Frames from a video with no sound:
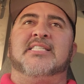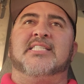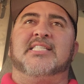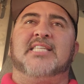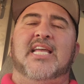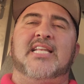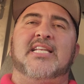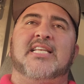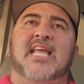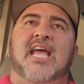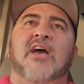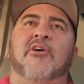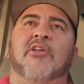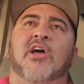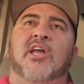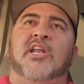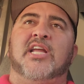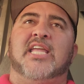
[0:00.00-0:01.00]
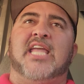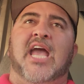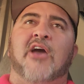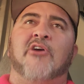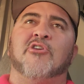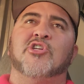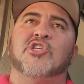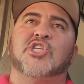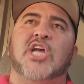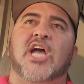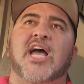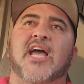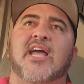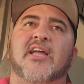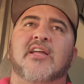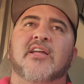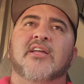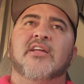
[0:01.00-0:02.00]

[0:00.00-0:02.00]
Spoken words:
sit down on a counter shot.